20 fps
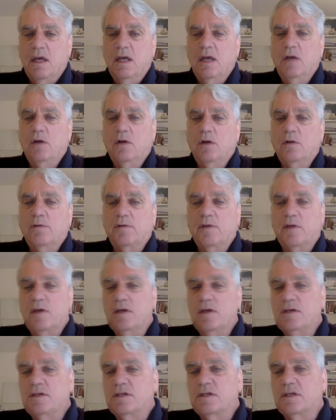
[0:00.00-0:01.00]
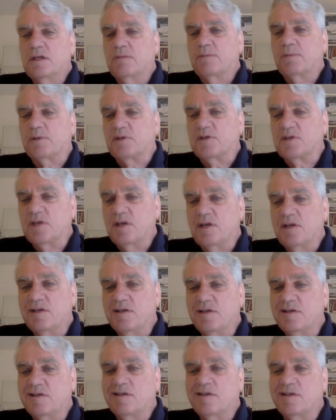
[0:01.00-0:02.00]
In all of these
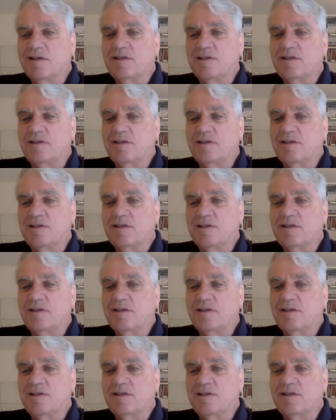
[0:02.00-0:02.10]
procedures,